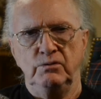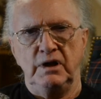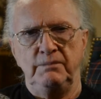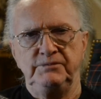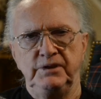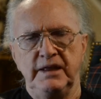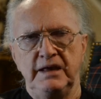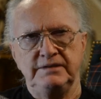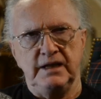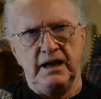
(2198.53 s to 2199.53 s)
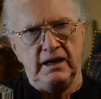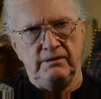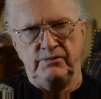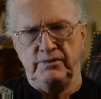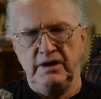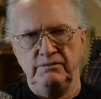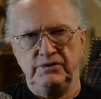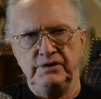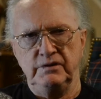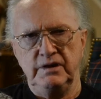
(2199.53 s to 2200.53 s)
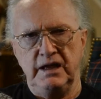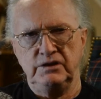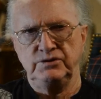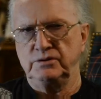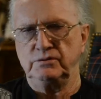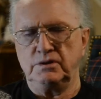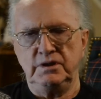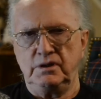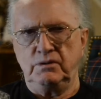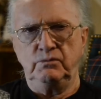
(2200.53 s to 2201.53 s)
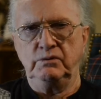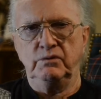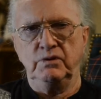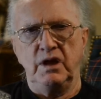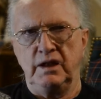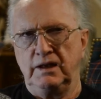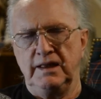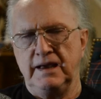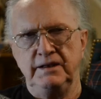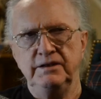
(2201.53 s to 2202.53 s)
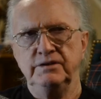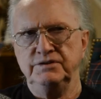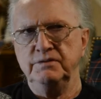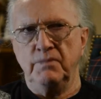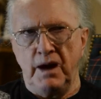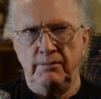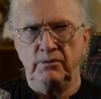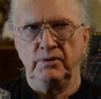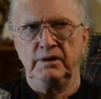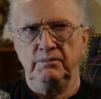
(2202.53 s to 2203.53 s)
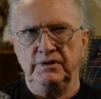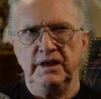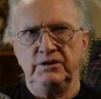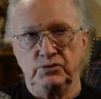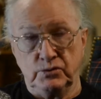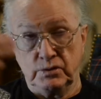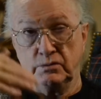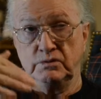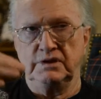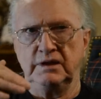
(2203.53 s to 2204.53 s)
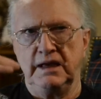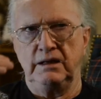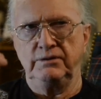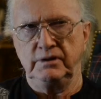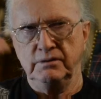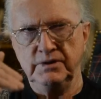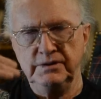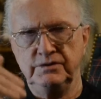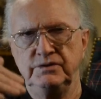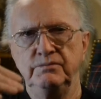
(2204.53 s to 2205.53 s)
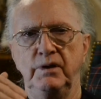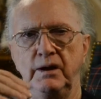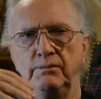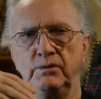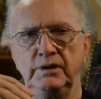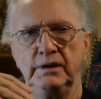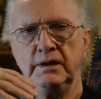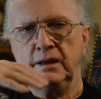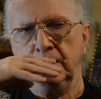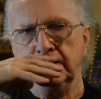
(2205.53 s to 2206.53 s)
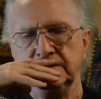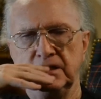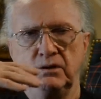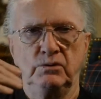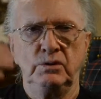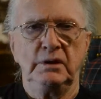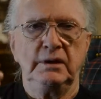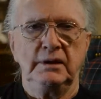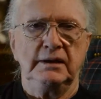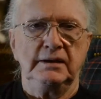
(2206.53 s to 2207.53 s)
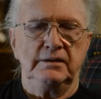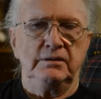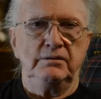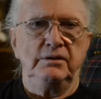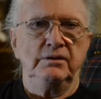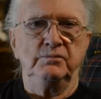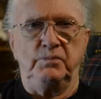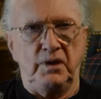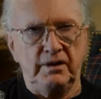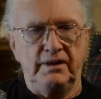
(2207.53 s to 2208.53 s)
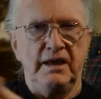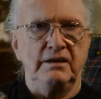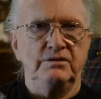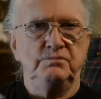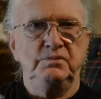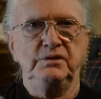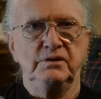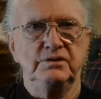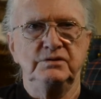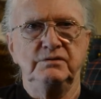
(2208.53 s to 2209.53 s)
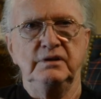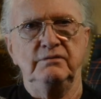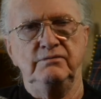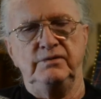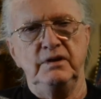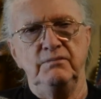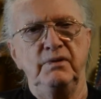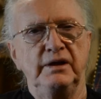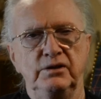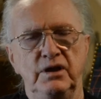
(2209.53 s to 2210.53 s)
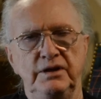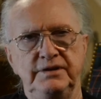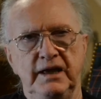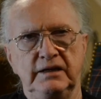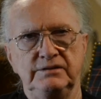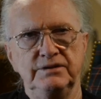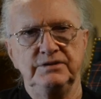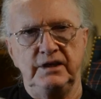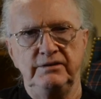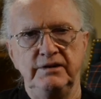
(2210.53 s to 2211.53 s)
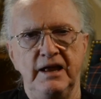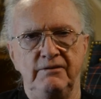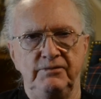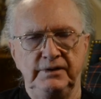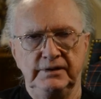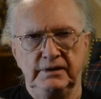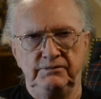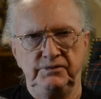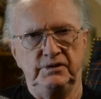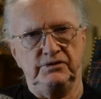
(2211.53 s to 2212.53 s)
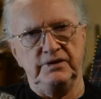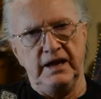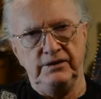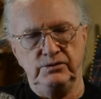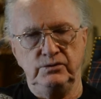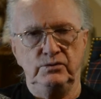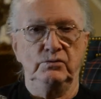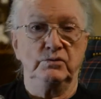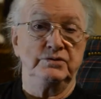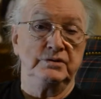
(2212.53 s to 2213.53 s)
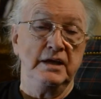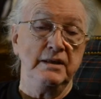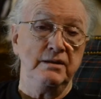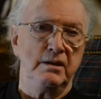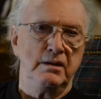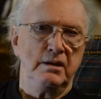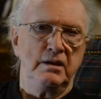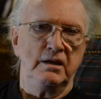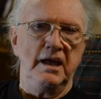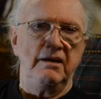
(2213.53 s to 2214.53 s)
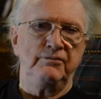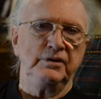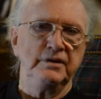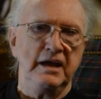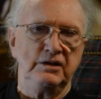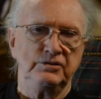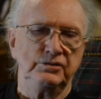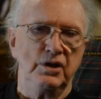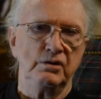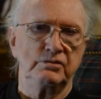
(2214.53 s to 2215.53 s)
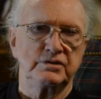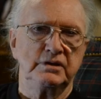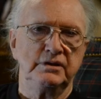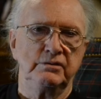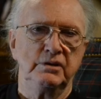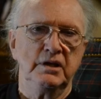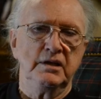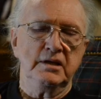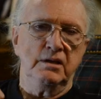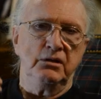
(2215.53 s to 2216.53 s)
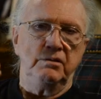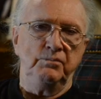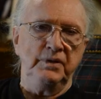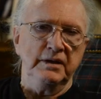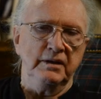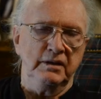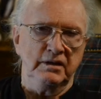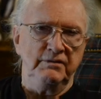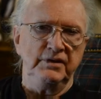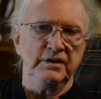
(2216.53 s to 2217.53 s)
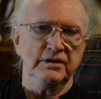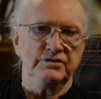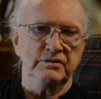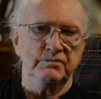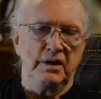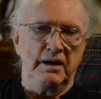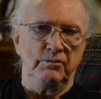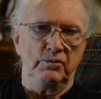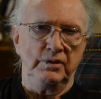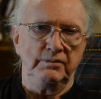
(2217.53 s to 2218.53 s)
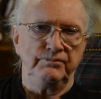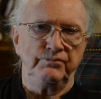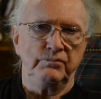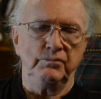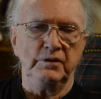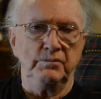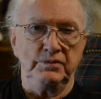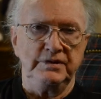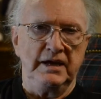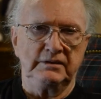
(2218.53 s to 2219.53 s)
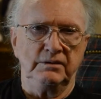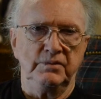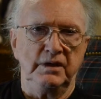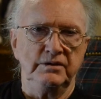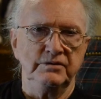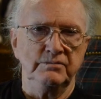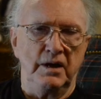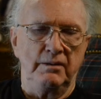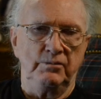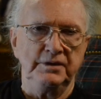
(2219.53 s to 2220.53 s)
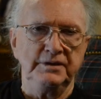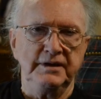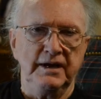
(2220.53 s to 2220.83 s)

up till that time for Amnesty International, we were not allowed into Zimbabwe, but that tour was allowed to come into Zimbabwe. And so, and part of that is because of my contacts in Southern Africa. Phyllis Naidu, who was then an African National Congress leader, living in Zimbabwe, being protected by the Zimbabwean